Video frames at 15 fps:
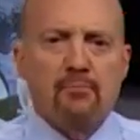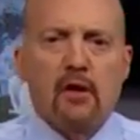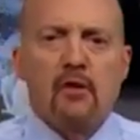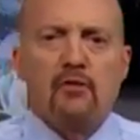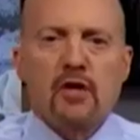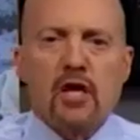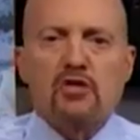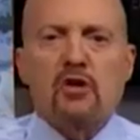
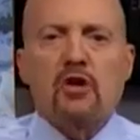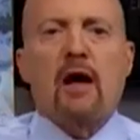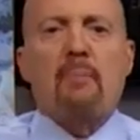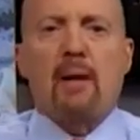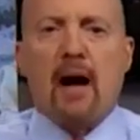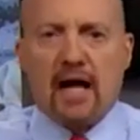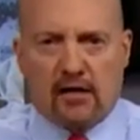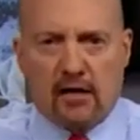These are not
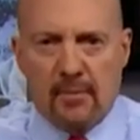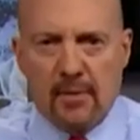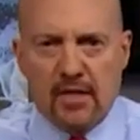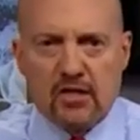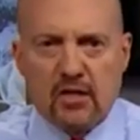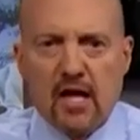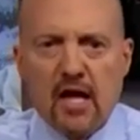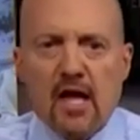pot companies.
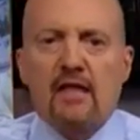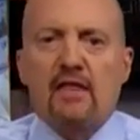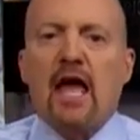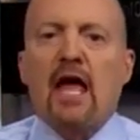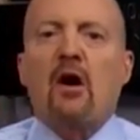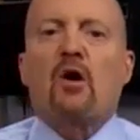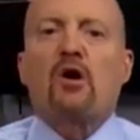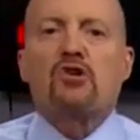They
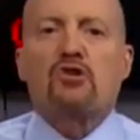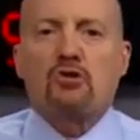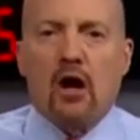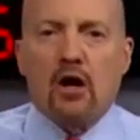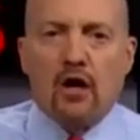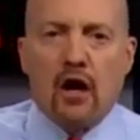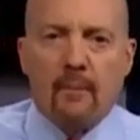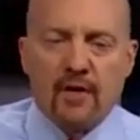are drug
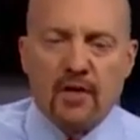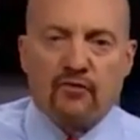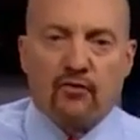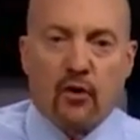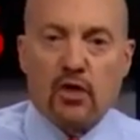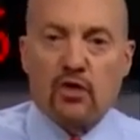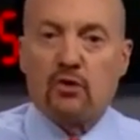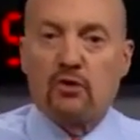companies
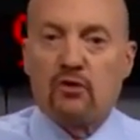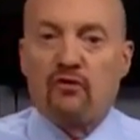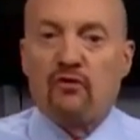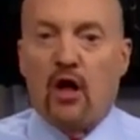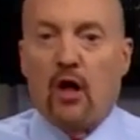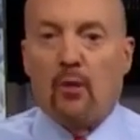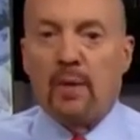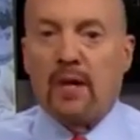focused on
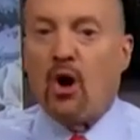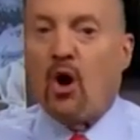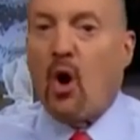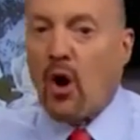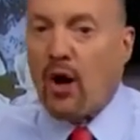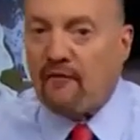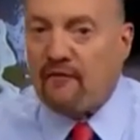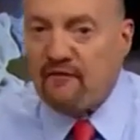developing
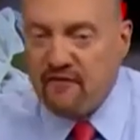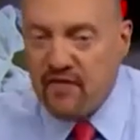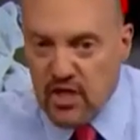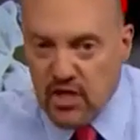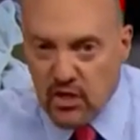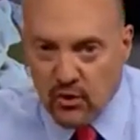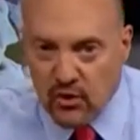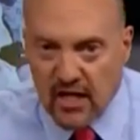
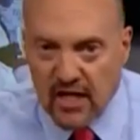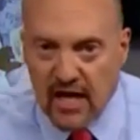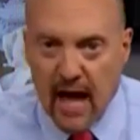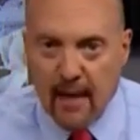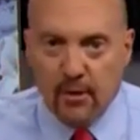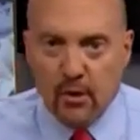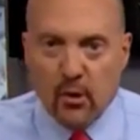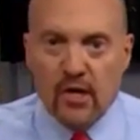artificial
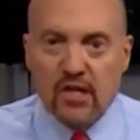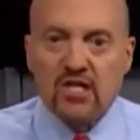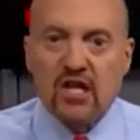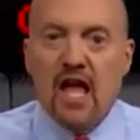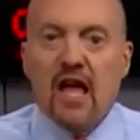cannabinoids